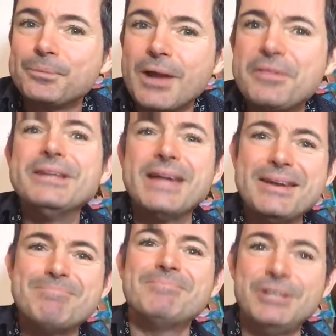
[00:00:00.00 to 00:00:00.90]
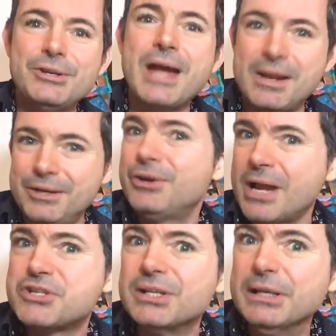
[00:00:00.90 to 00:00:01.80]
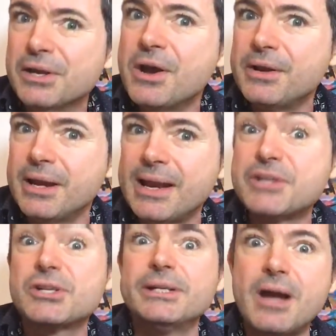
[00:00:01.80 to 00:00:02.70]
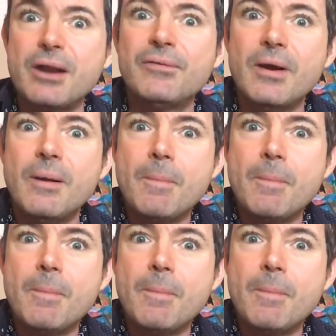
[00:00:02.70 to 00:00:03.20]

I think then you can actually learn it and actually kind of,